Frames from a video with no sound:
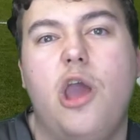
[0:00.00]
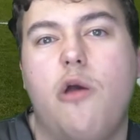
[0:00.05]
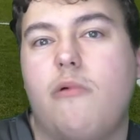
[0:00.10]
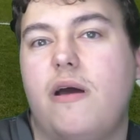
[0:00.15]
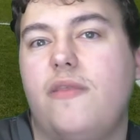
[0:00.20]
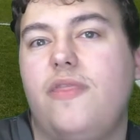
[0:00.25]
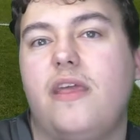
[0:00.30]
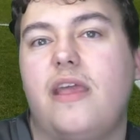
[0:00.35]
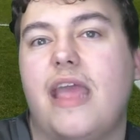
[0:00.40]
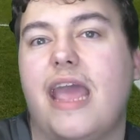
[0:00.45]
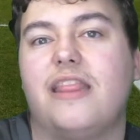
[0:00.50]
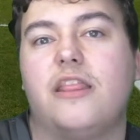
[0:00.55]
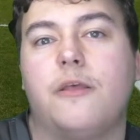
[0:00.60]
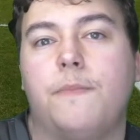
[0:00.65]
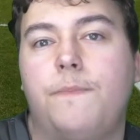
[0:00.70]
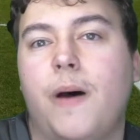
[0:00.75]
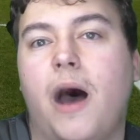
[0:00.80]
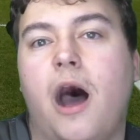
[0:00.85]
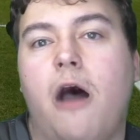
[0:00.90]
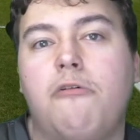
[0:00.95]
when they hit the
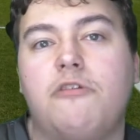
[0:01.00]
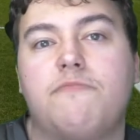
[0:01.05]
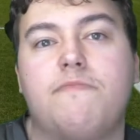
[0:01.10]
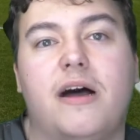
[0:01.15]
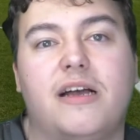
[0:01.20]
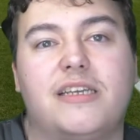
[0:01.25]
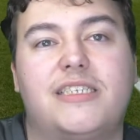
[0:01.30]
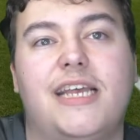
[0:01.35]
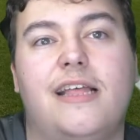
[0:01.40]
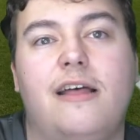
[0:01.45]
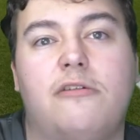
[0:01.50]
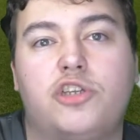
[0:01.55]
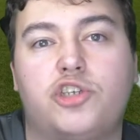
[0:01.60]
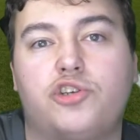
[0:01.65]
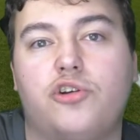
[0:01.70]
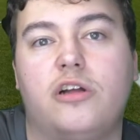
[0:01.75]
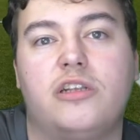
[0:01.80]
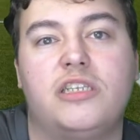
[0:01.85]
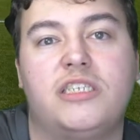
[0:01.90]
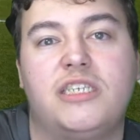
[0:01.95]
bar with Marcelo
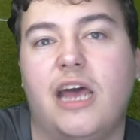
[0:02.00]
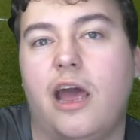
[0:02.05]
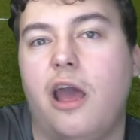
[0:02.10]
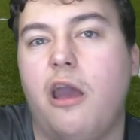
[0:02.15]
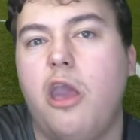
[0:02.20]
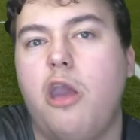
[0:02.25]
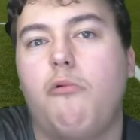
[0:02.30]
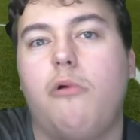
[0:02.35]
Trotta.